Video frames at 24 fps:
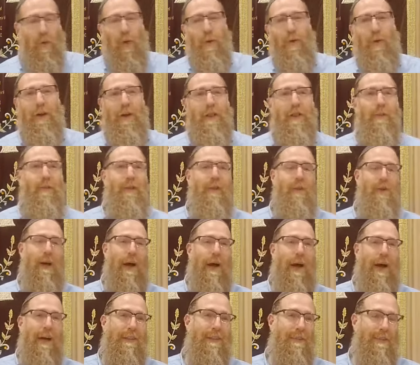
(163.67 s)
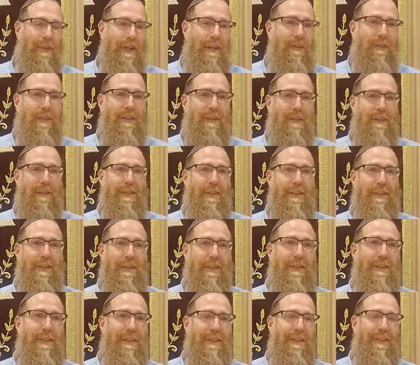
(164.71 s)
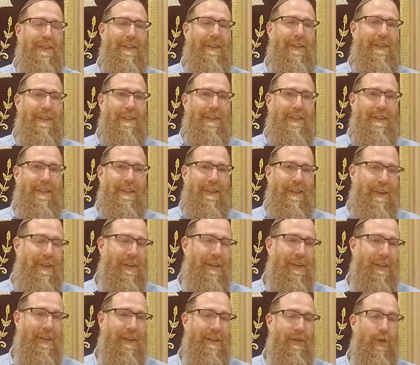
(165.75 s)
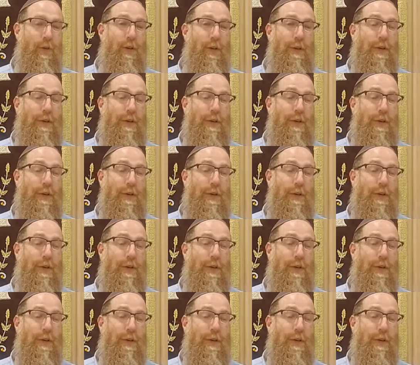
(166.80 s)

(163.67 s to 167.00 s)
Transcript: One of them would do odds or evens, or